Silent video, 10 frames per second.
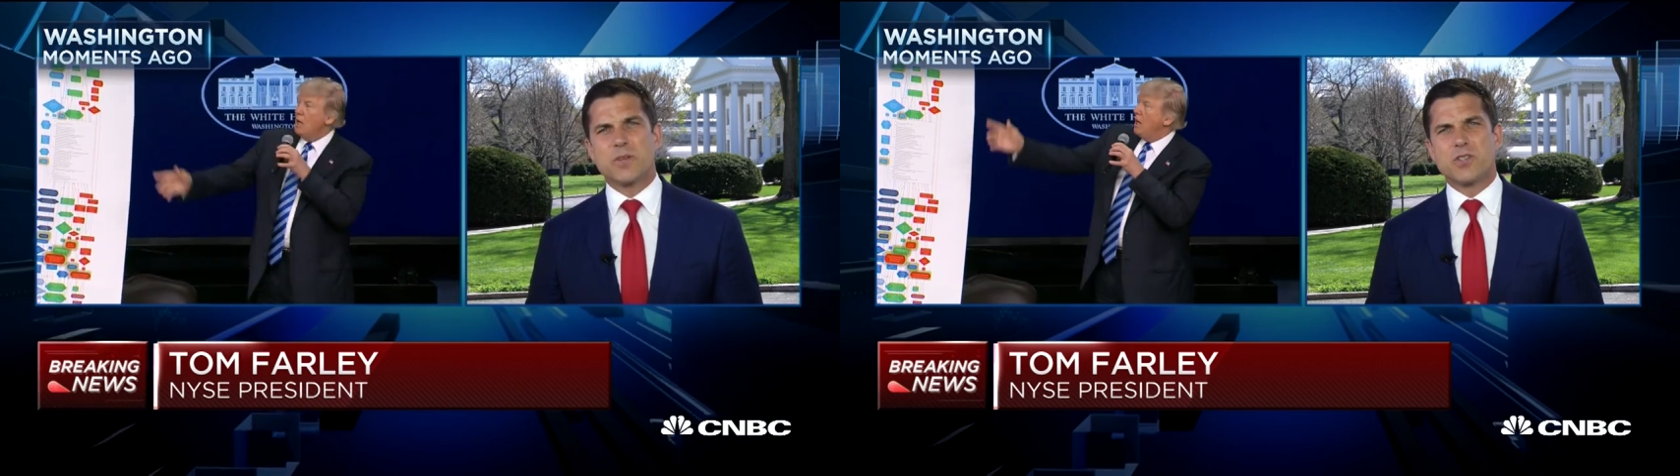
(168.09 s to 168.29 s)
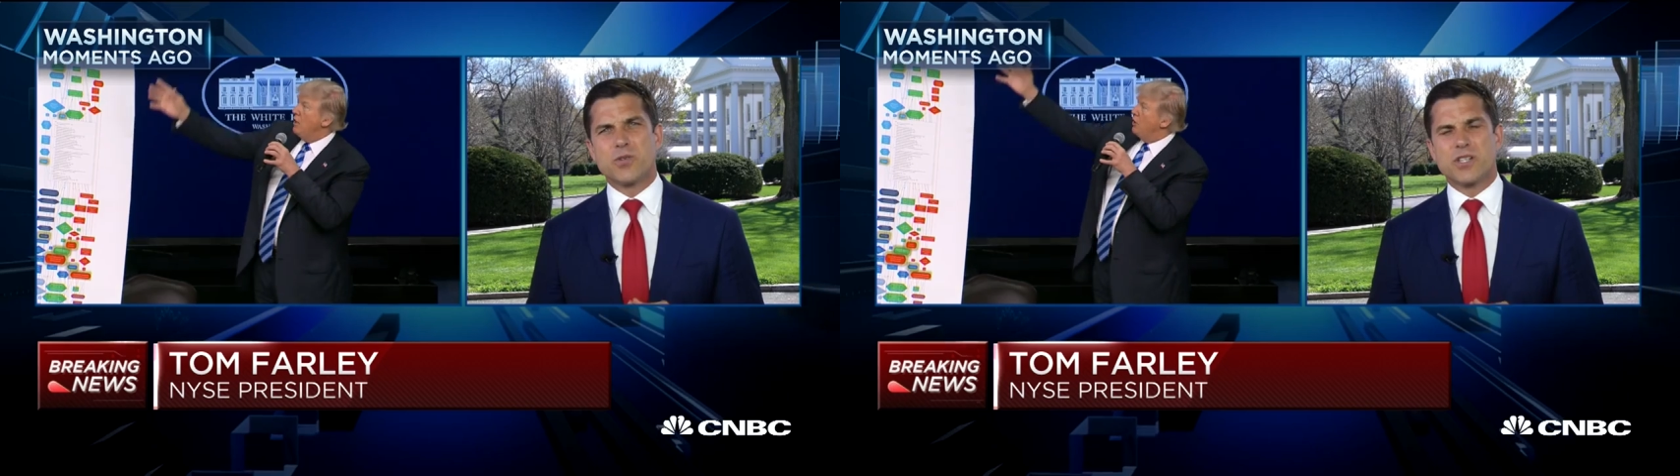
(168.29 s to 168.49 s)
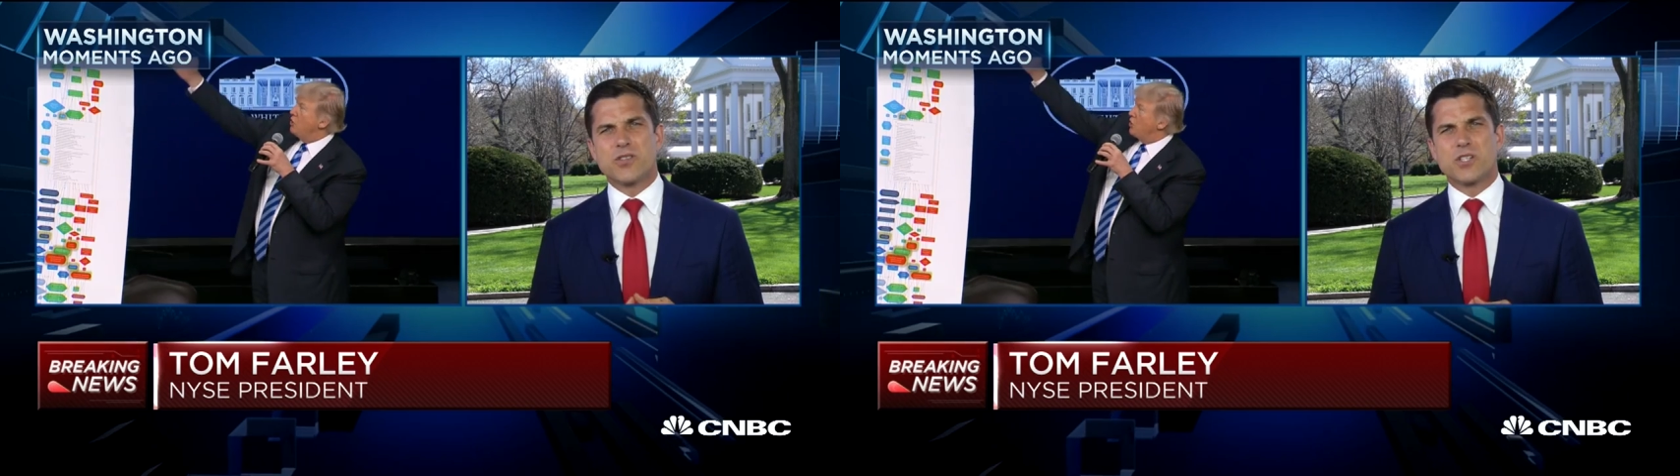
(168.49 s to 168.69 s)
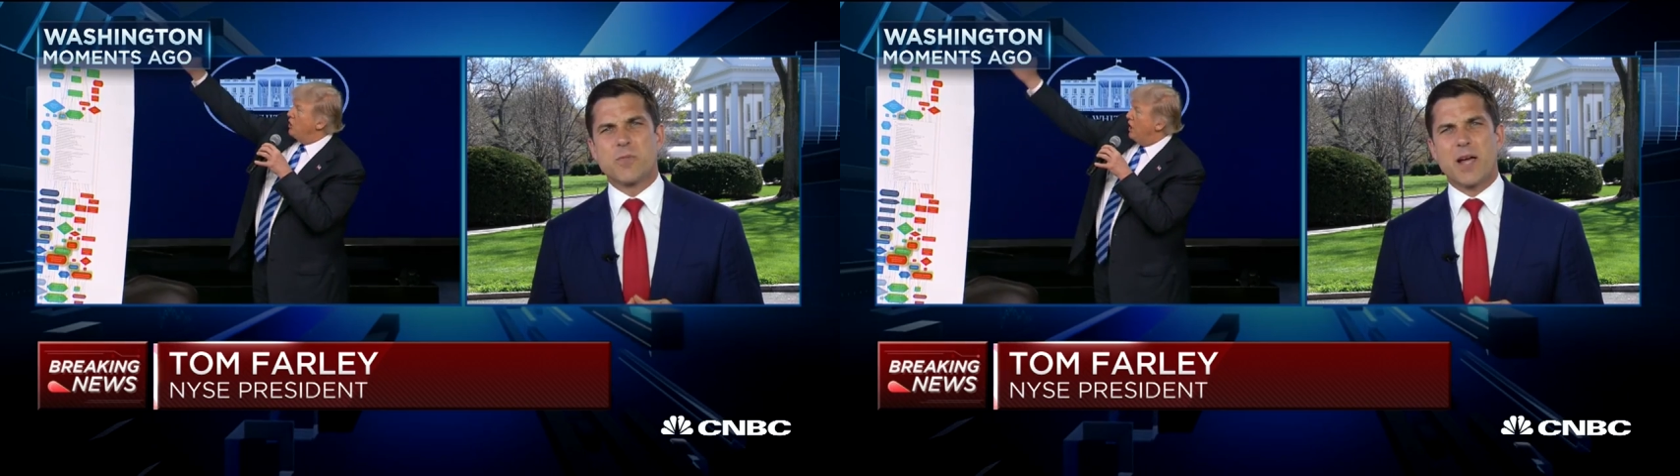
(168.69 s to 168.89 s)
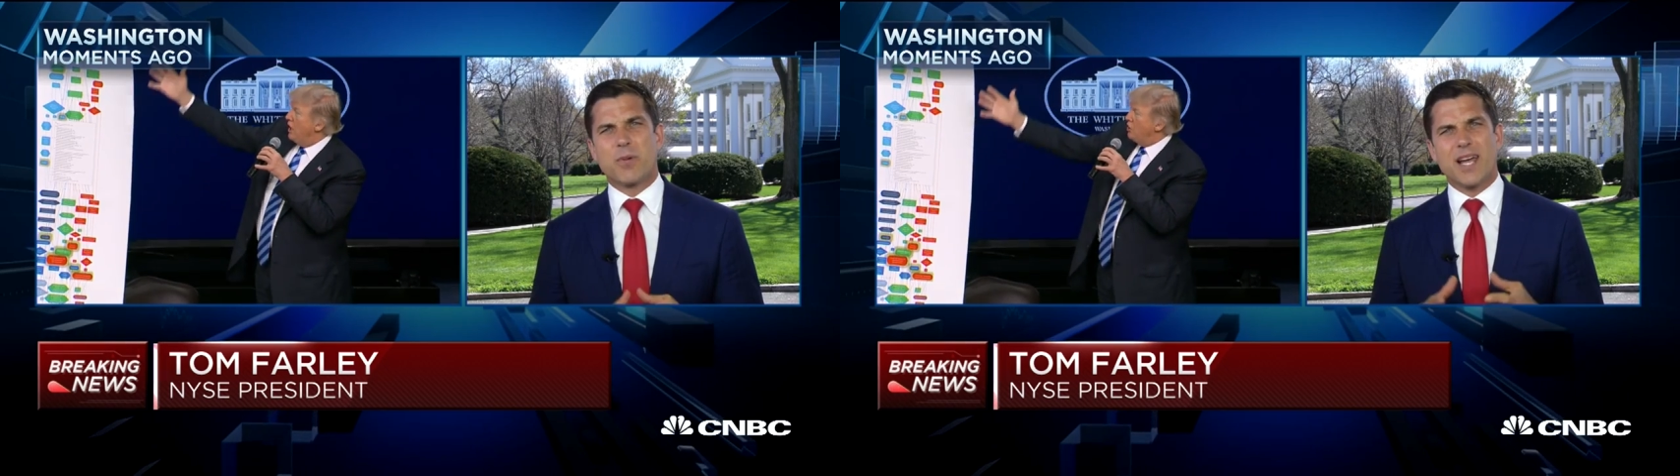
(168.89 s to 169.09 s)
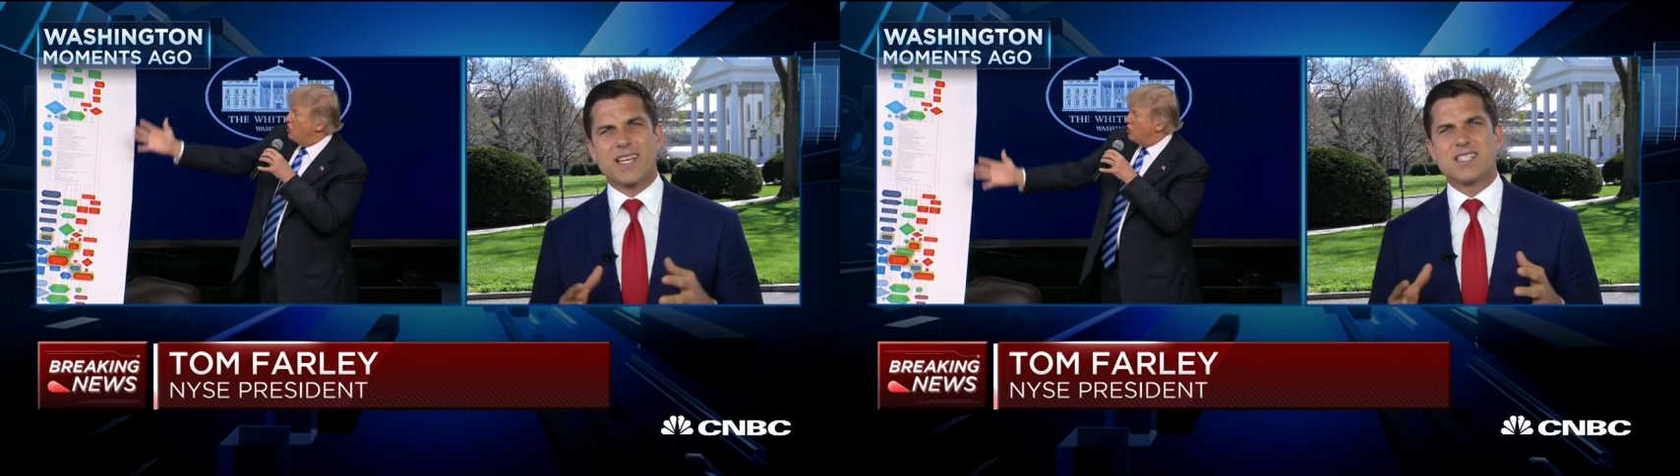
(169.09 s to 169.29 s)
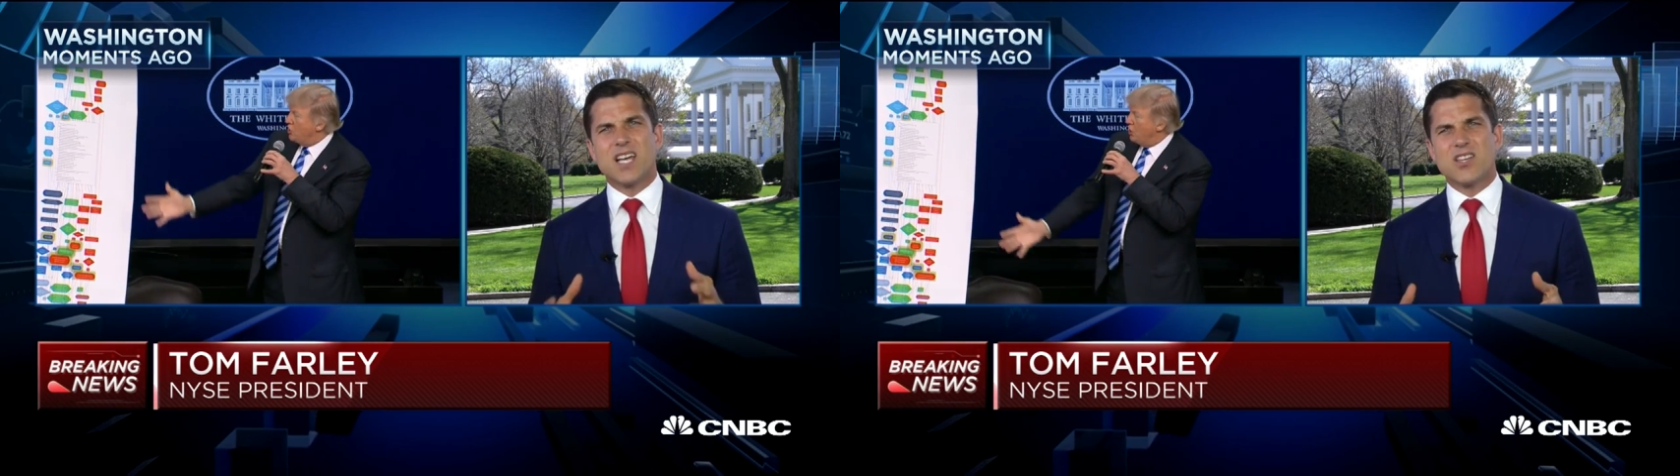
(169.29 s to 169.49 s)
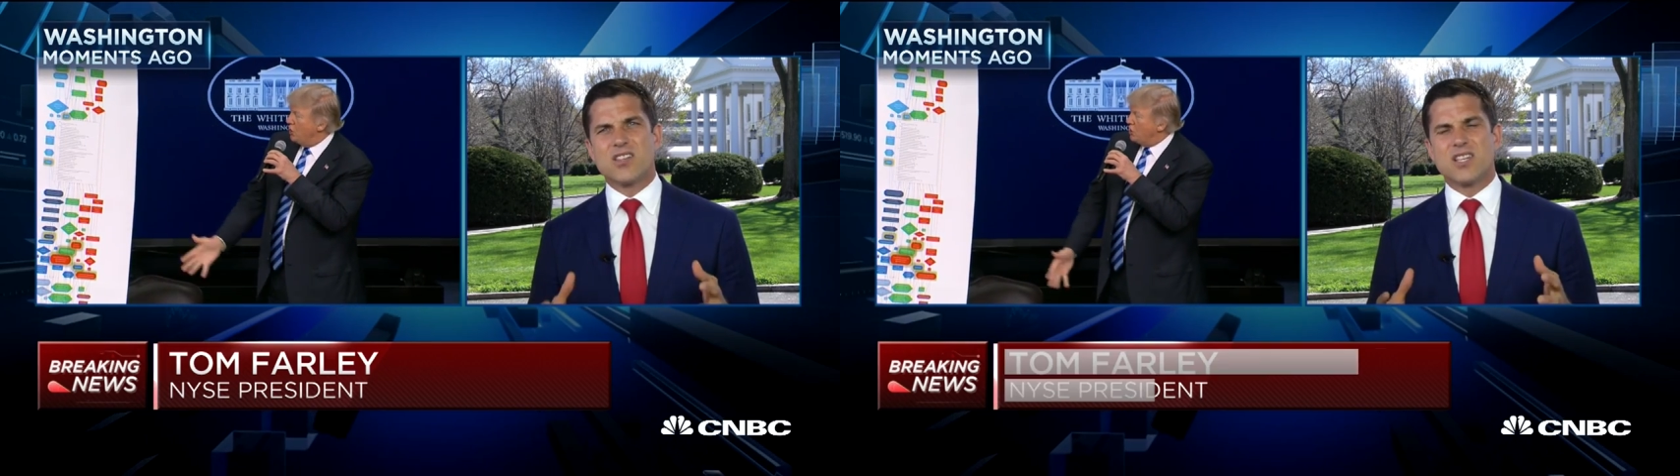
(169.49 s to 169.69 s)
to, to expect, but I can
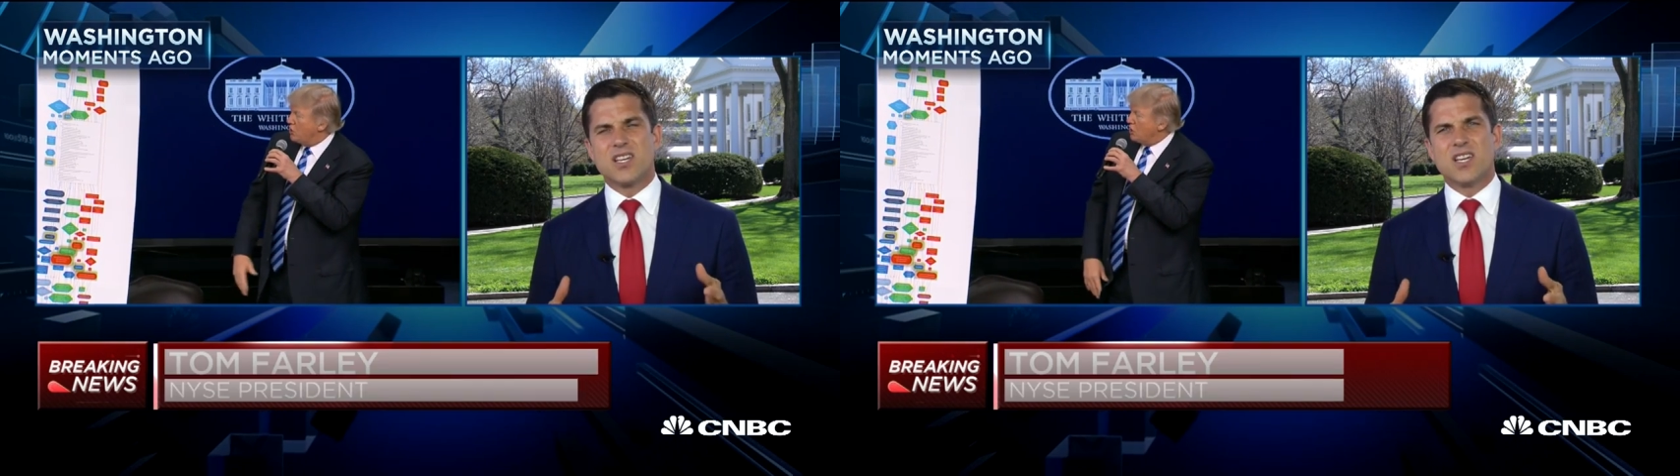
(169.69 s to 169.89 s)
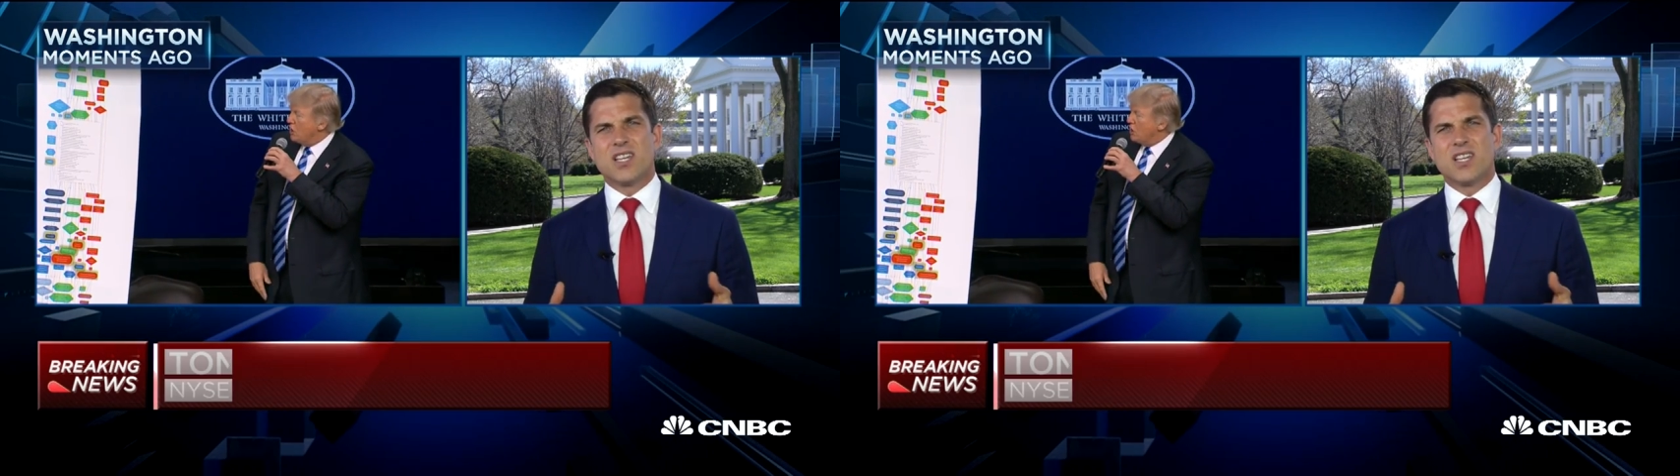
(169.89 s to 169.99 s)
tell you that